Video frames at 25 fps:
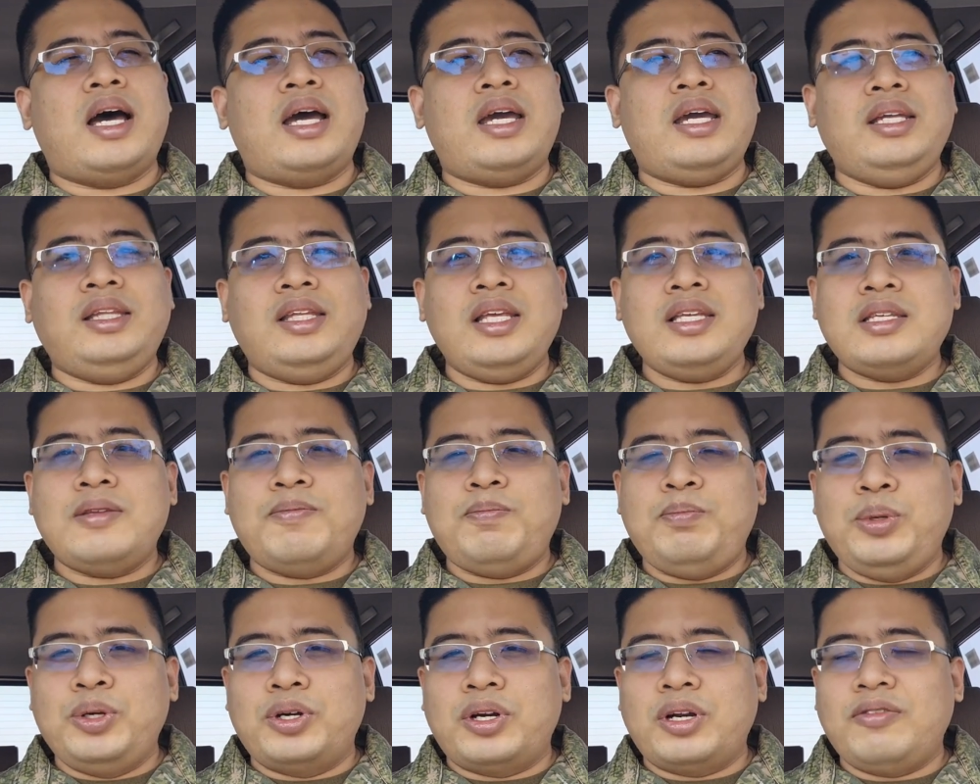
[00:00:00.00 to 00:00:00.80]
It
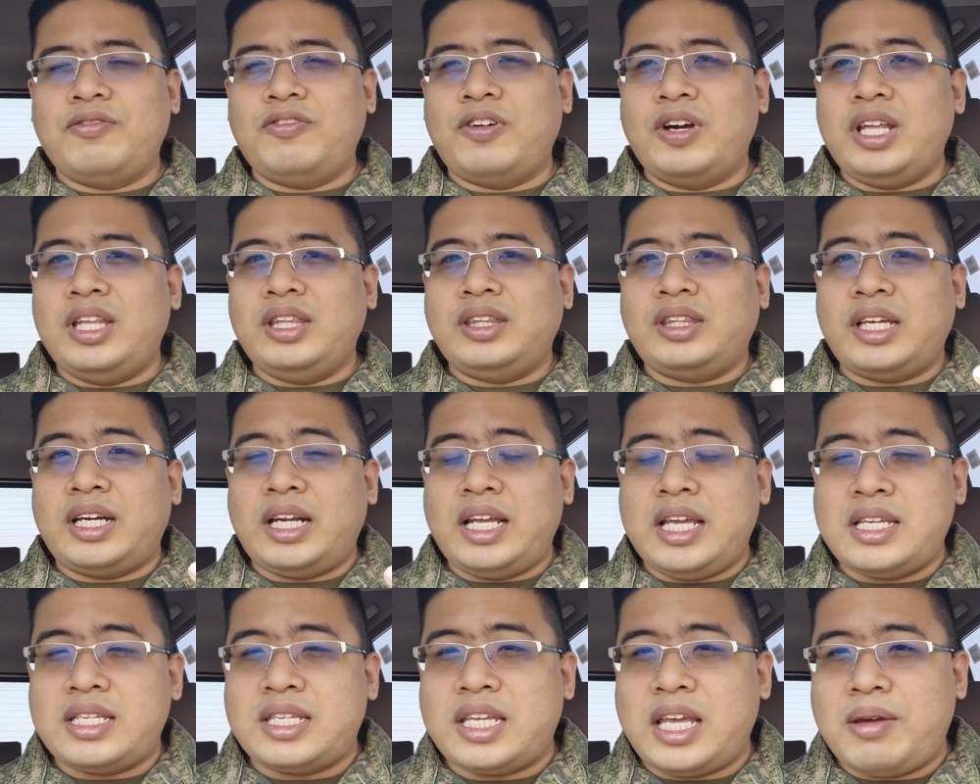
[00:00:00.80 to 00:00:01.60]
is pure
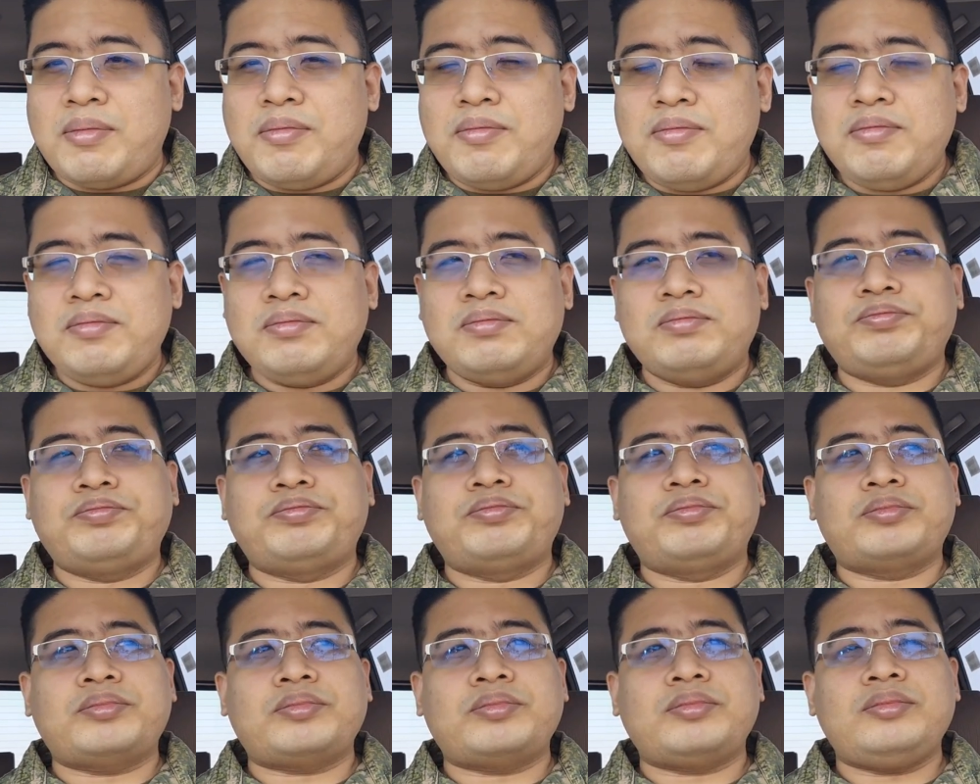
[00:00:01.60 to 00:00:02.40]
volunteerism
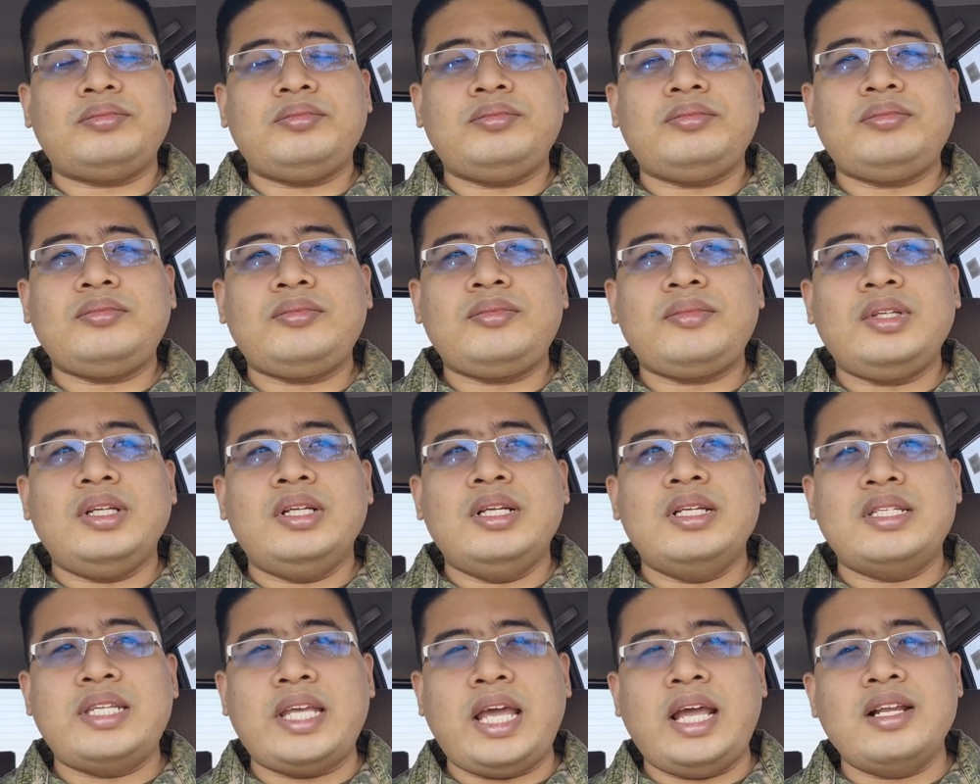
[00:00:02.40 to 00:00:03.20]

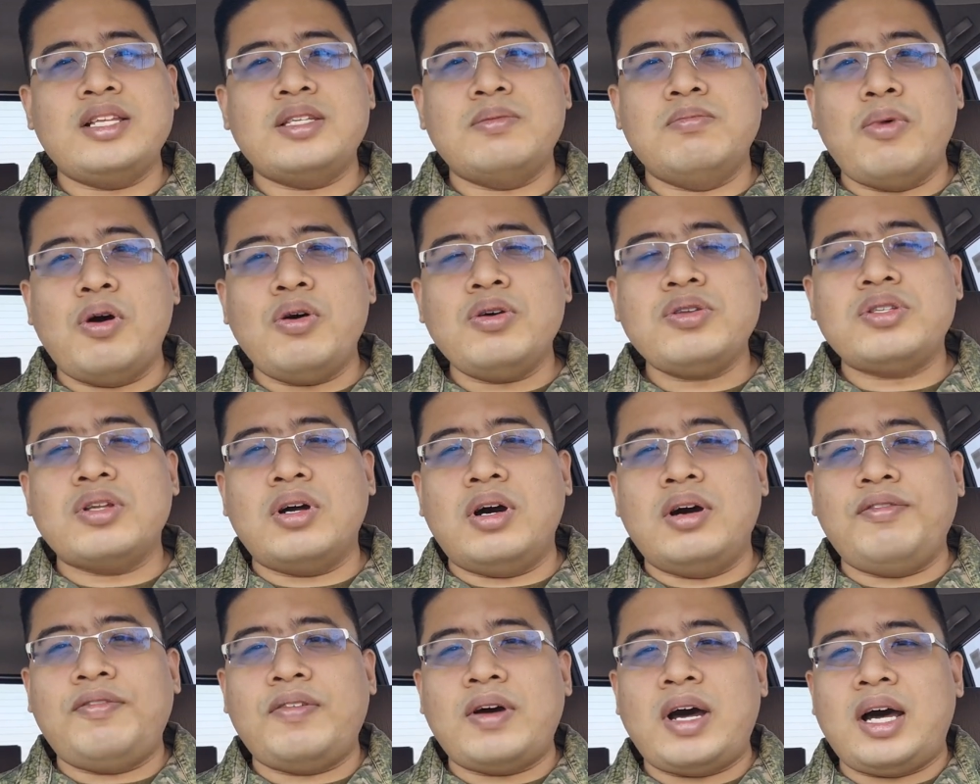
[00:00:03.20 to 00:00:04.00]
since most
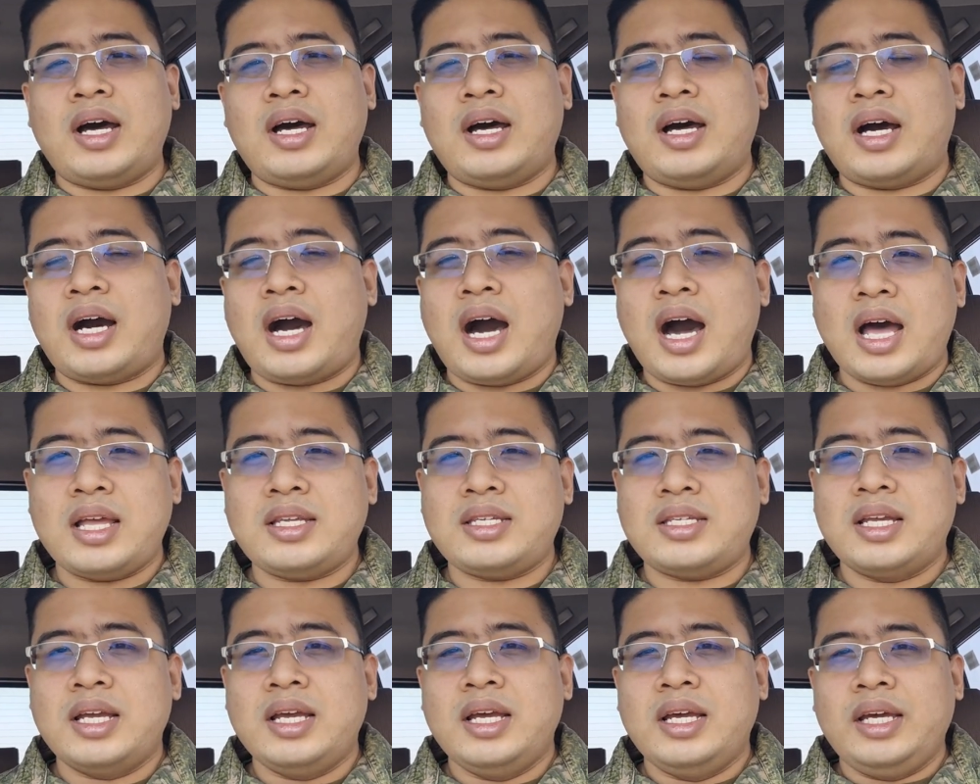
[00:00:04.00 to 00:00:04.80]
of
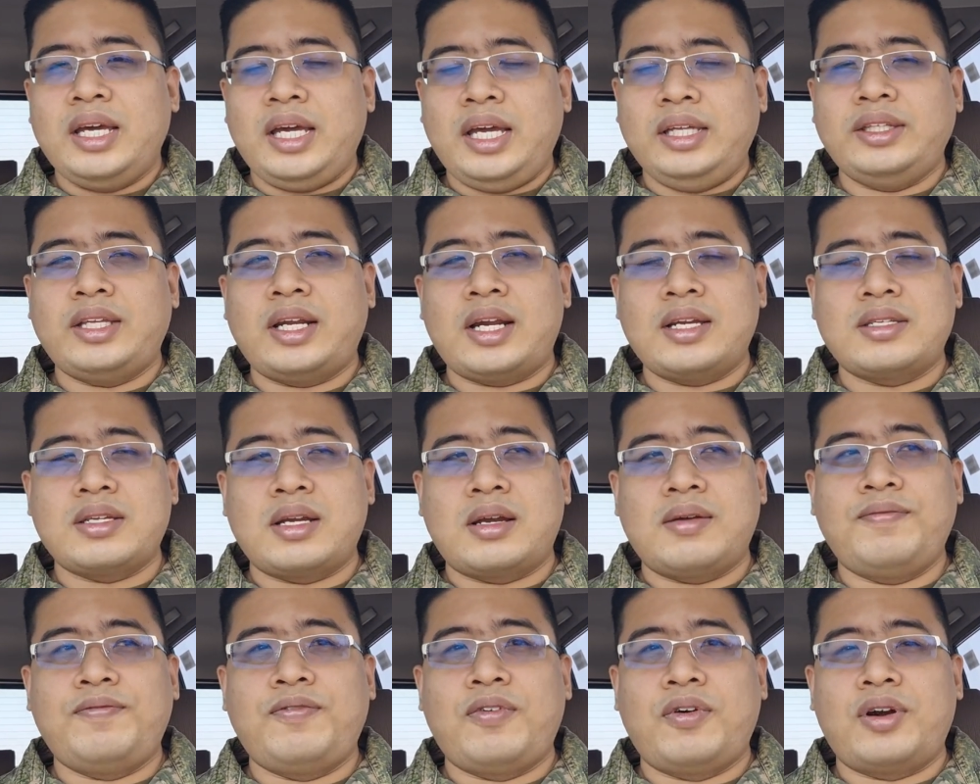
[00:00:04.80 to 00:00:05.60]
us in the
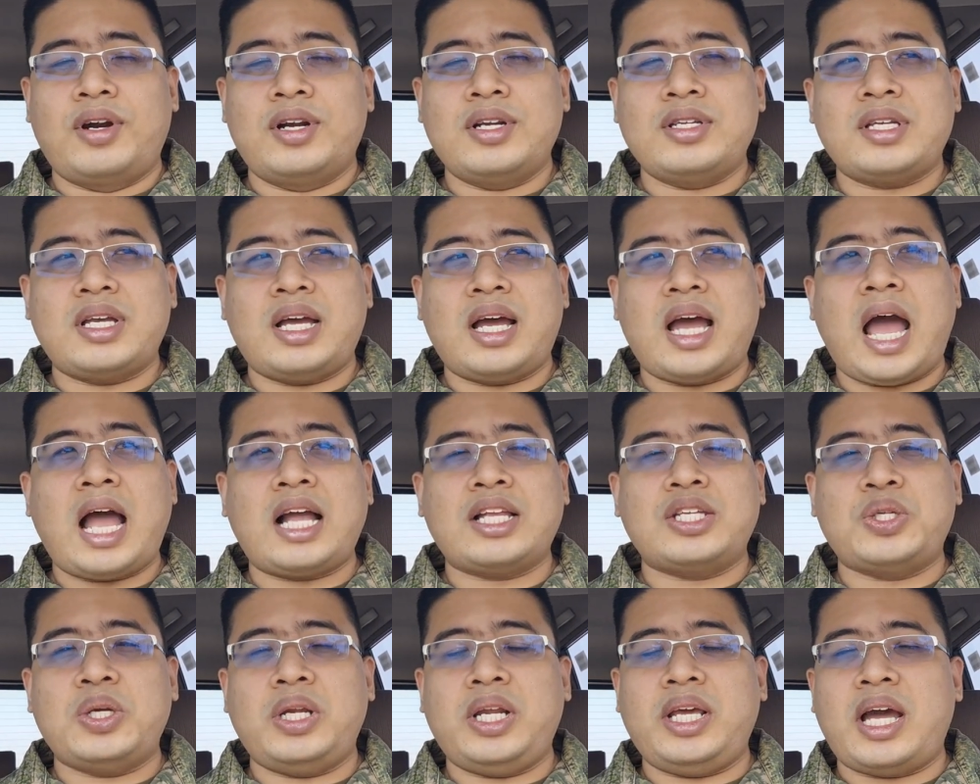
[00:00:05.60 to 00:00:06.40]
reserve force
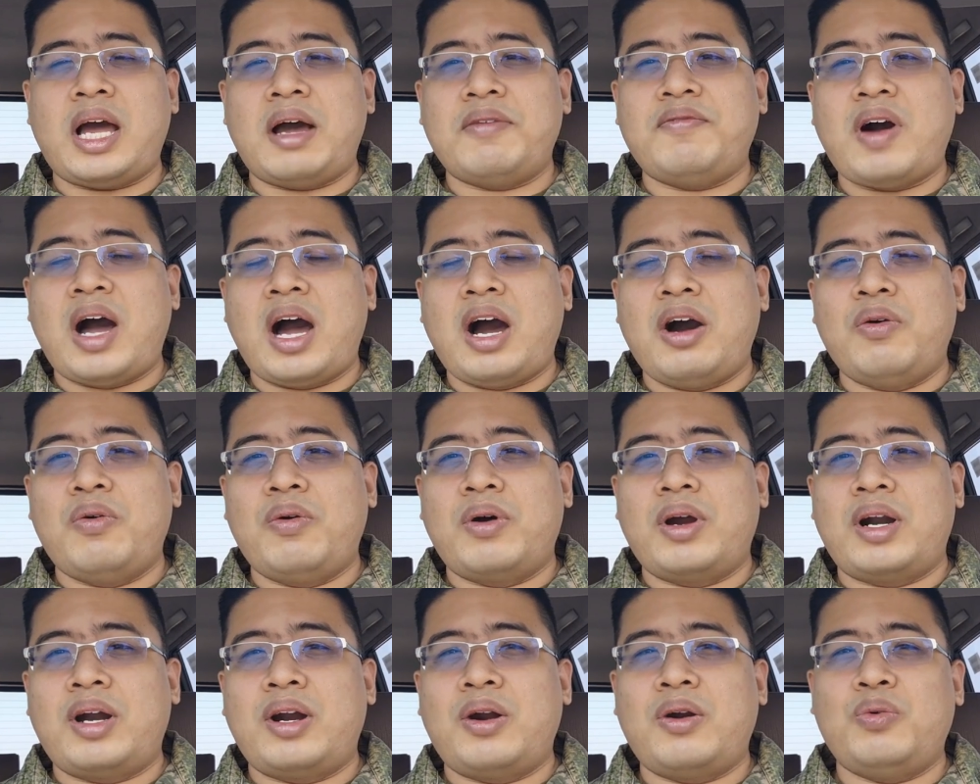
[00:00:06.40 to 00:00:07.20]
actually have
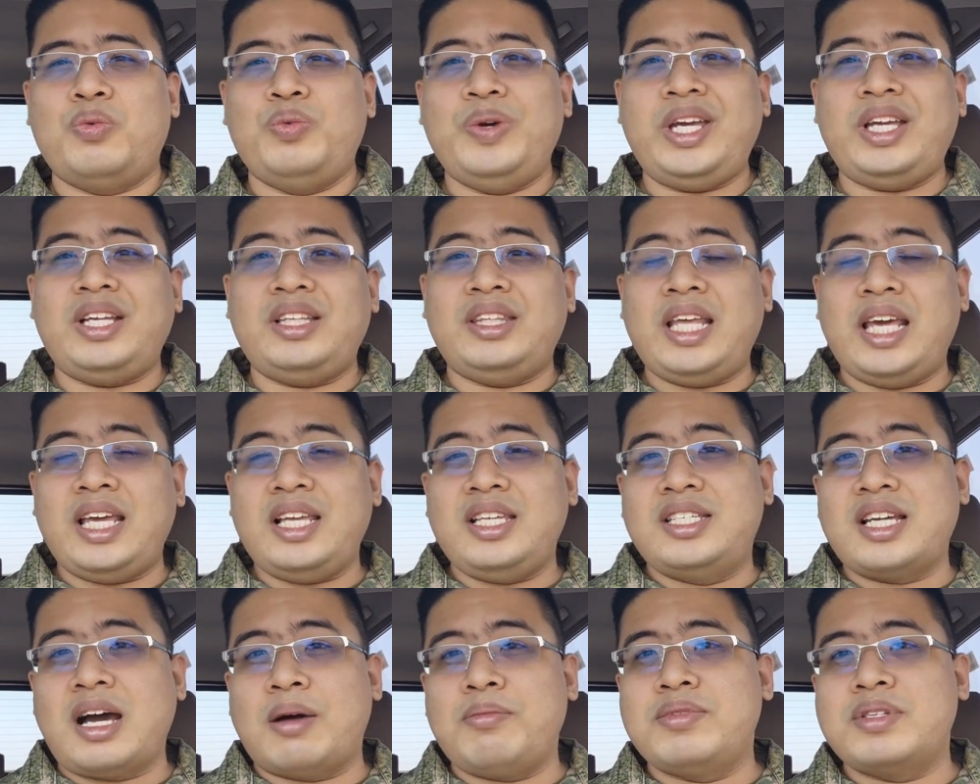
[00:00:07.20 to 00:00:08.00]
our
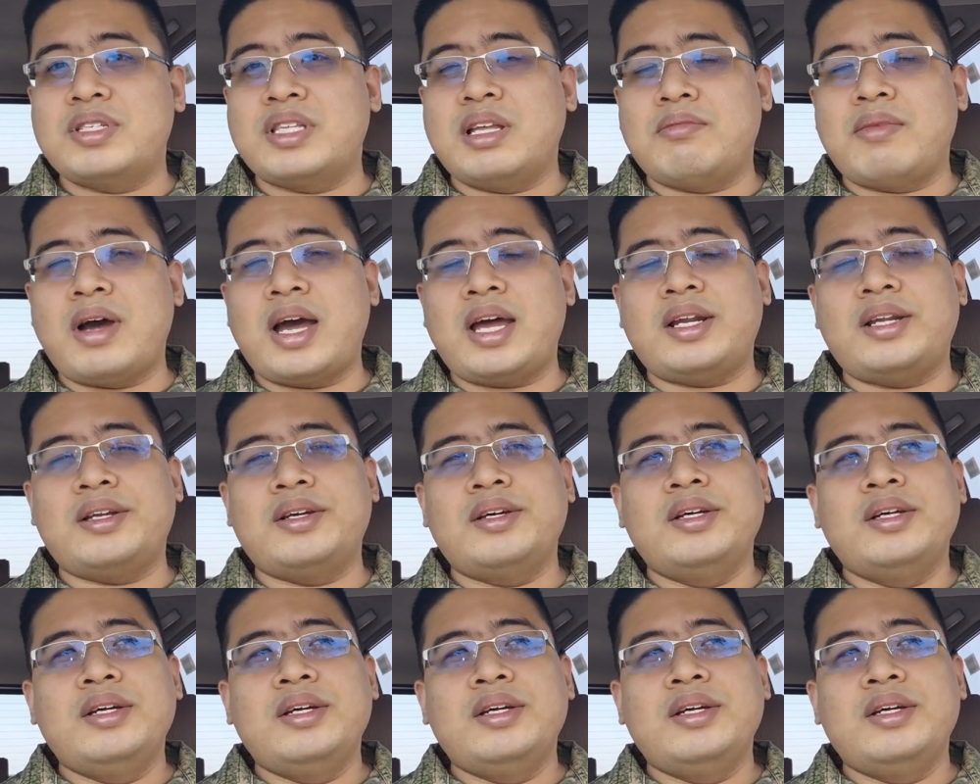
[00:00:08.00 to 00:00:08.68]
weekday jobs naman.